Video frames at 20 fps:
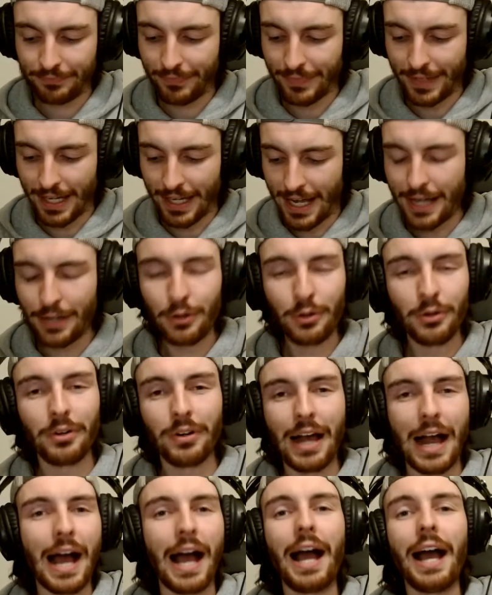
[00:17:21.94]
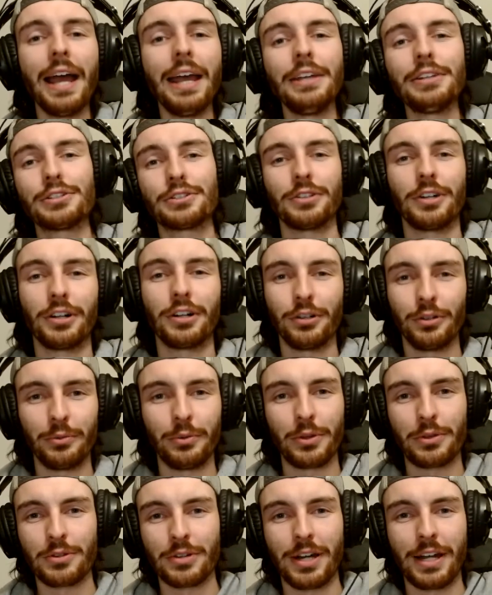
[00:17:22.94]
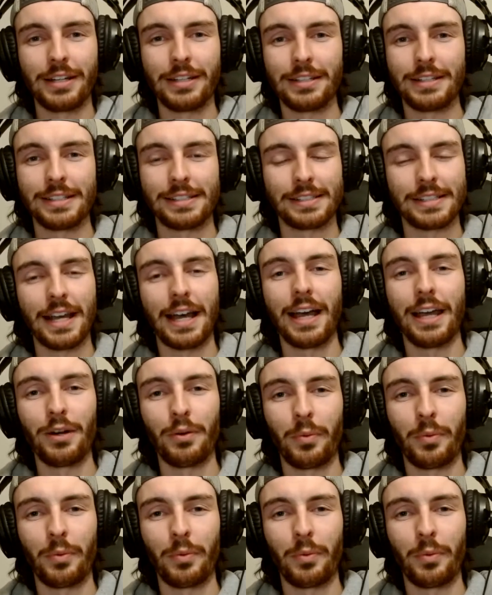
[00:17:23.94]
I struggle with trying to decide